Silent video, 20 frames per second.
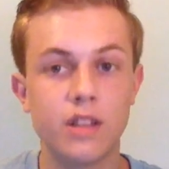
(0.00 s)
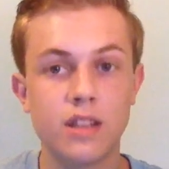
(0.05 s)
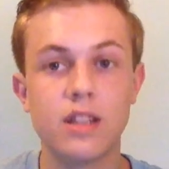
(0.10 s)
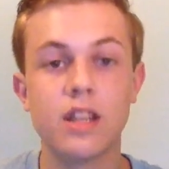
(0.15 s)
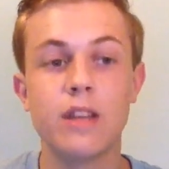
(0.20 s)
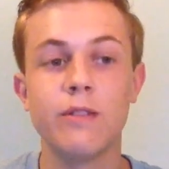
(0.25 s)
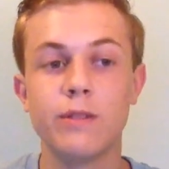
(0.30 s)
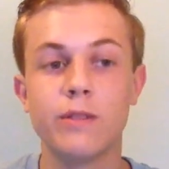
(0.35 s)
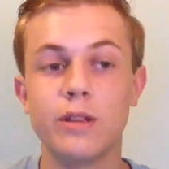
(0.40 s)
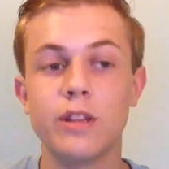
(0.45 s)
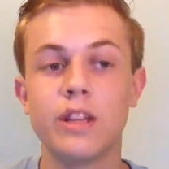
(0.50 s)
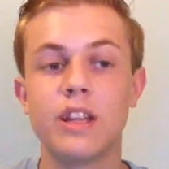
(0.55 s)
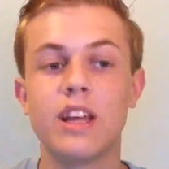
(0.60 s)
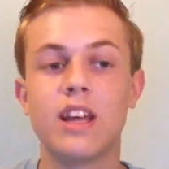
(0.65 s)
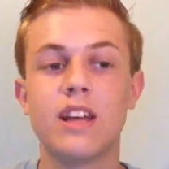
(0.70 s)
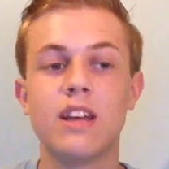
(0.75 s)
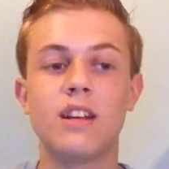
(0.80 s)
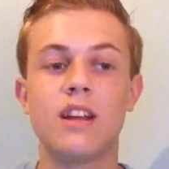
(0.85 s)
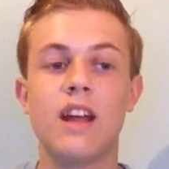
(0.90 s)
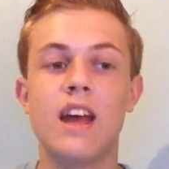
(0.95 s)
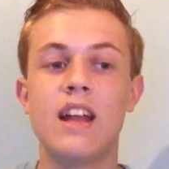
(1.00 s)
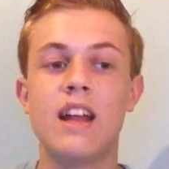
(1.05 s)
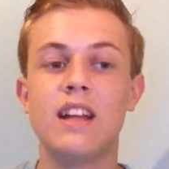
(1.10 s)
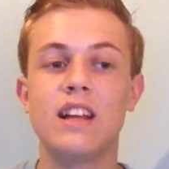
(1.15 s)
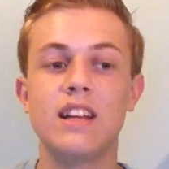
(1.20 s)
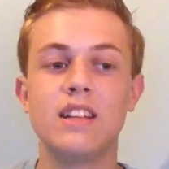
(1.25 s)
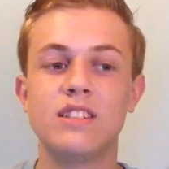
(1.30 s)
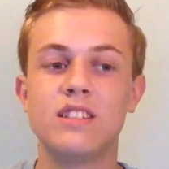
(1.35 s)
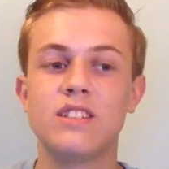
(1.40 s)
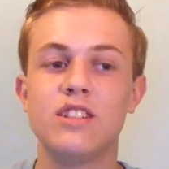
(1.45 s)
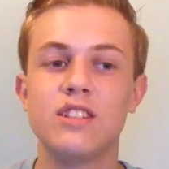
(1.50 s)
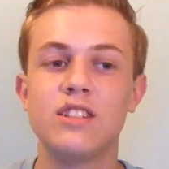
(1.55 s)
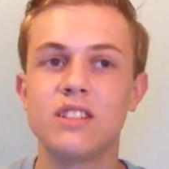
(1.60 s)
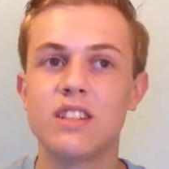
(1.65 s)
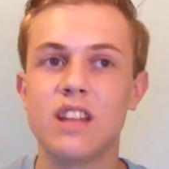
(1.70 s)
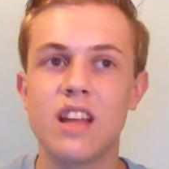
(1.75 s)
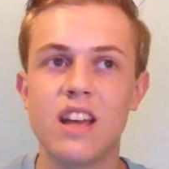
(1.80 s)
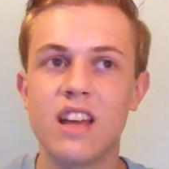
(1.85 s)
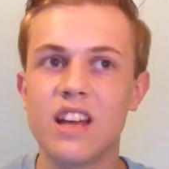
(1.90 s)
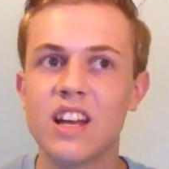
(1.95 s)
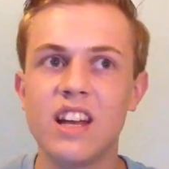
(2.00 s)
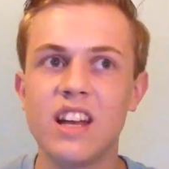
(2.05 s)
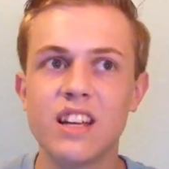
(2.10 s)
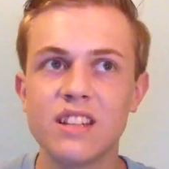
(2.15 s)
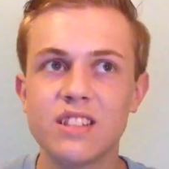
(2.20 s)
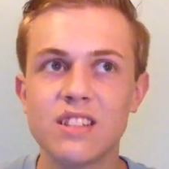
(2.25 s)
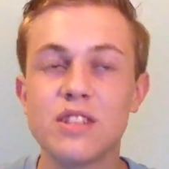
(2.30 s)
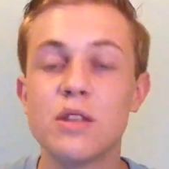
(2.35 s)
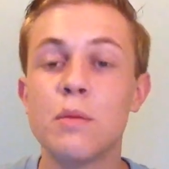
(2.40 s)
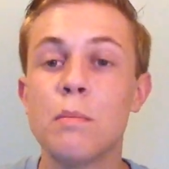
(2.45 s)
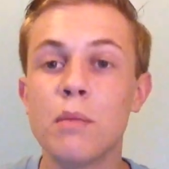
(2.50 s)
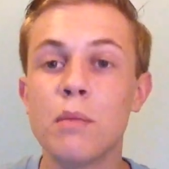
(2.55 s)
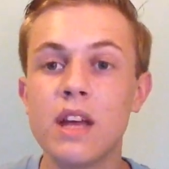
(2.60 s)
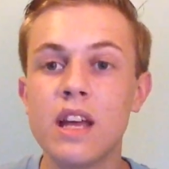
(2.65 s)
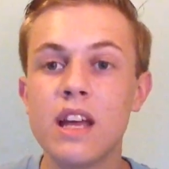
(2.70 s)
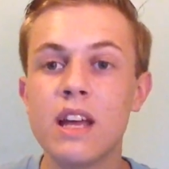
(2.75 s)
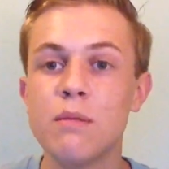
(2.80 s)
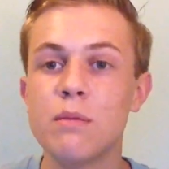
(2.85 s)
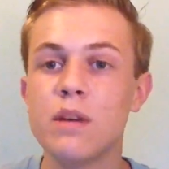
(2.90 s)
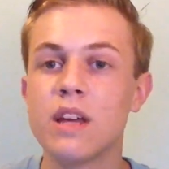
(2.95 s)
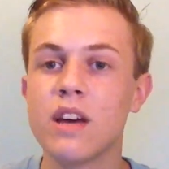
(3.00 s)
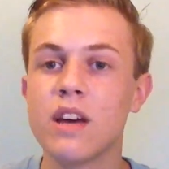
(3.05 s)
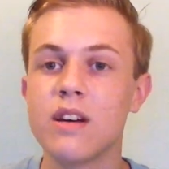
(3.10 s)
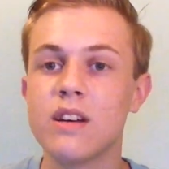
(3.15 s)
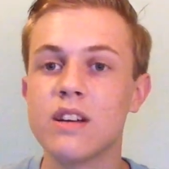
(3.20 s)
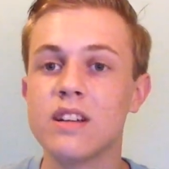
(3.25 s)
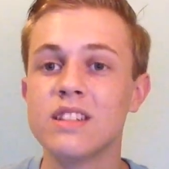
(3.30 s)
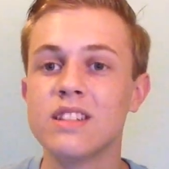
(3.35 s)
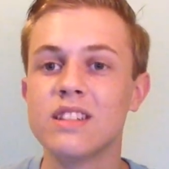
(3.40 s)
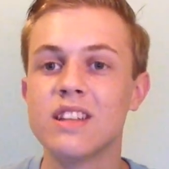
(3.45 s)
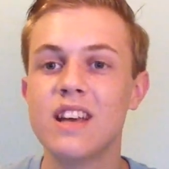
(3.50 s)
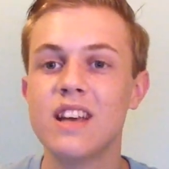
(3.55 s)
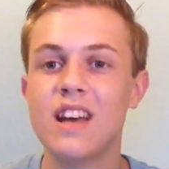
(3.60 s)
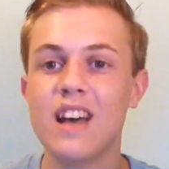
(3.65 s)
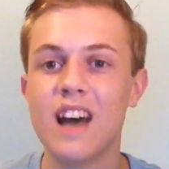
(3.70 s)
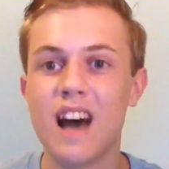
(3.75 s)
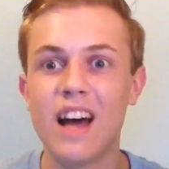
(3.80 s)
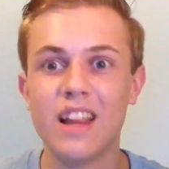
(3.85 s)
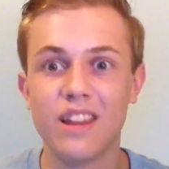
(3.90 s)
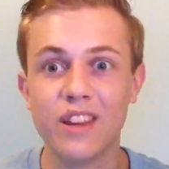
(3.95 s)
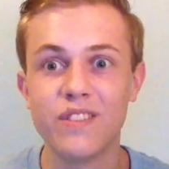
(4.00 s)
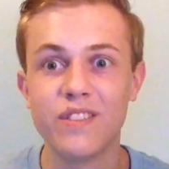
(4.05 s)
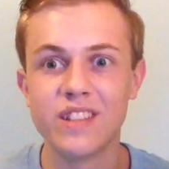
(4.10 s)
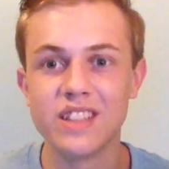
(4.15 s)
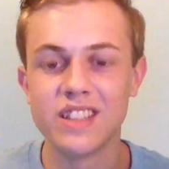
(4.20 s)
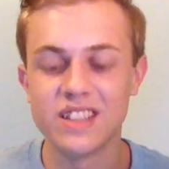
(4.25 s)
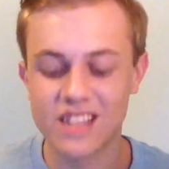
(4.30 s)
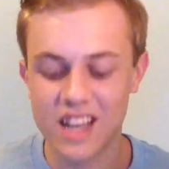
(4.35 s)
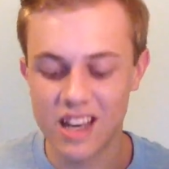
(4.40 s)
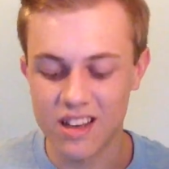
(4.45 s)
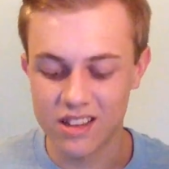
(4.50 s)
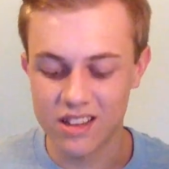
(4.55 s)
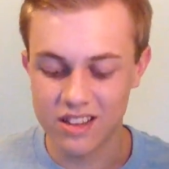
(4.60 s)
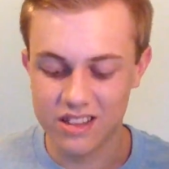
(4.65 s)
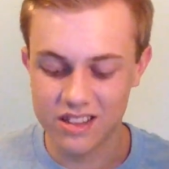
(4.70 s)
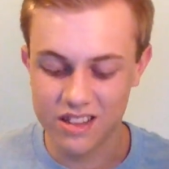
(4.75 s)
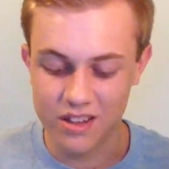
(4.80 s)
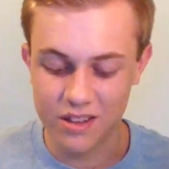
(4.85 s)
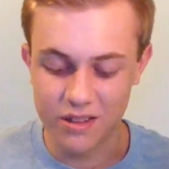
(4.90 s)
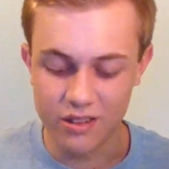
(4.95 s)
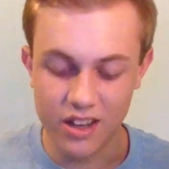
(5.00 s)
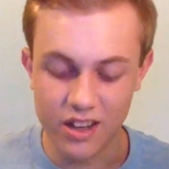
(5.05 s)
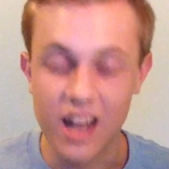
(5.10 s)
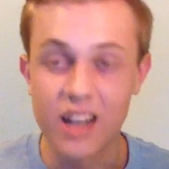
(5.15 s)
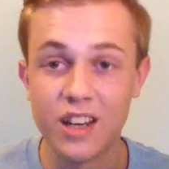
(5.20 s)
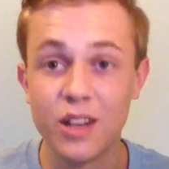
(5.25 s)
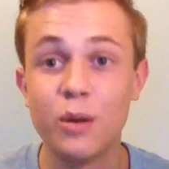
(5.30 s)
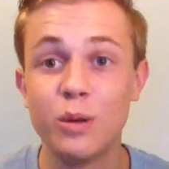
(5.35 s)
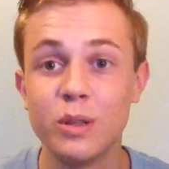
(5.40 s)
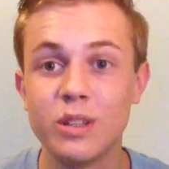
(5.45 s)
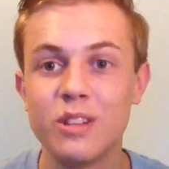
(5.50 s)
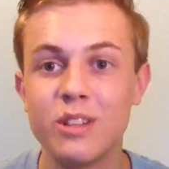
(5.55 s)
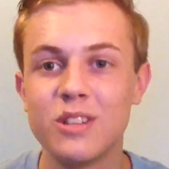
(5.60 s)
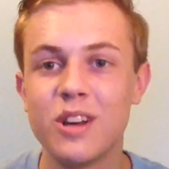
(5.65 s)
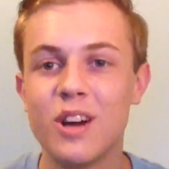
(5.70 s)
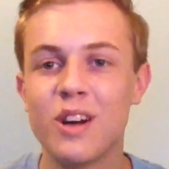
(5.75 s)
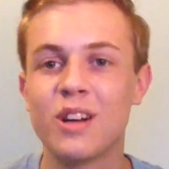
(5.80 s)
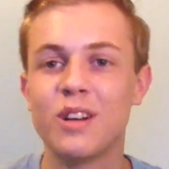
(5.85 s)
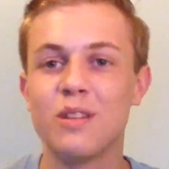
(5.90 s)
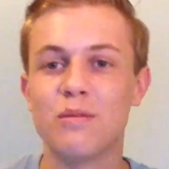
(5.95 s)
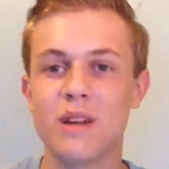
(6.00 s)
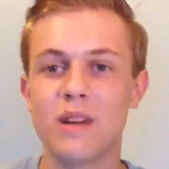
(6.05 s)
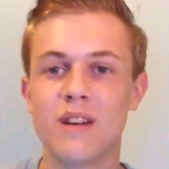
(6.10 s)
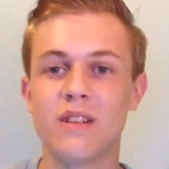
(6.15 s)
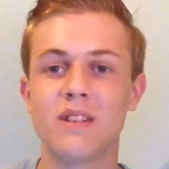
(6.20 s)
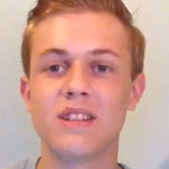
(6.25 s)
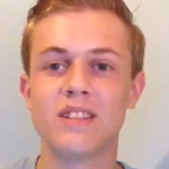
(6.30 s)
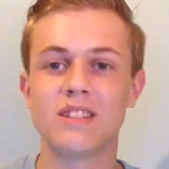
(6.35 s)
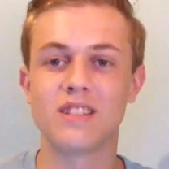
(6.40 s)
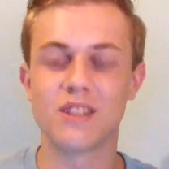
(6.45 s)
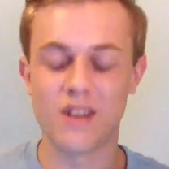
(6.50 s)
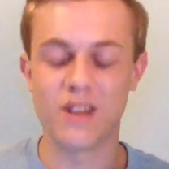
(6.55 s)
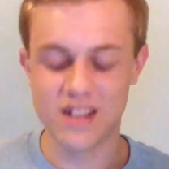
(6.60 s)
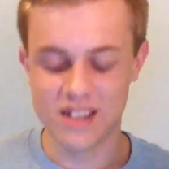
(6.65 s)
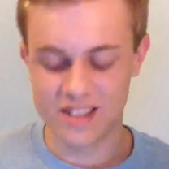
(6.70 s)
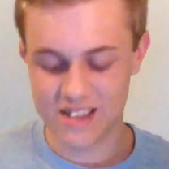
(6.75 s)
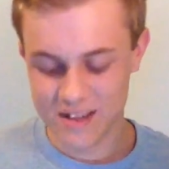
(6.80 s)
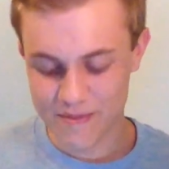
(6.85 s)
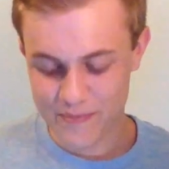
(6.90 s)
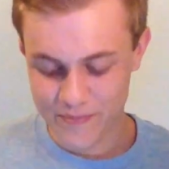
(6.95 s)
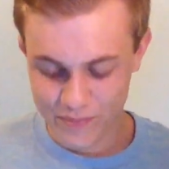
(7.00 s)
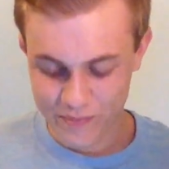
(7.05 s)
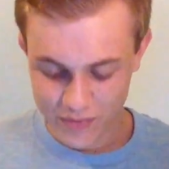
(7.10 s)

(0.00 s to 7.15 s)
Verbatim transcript: They really can. And it, it's just connects to me because I live in the South, so I know what they're talking about. It's crazy.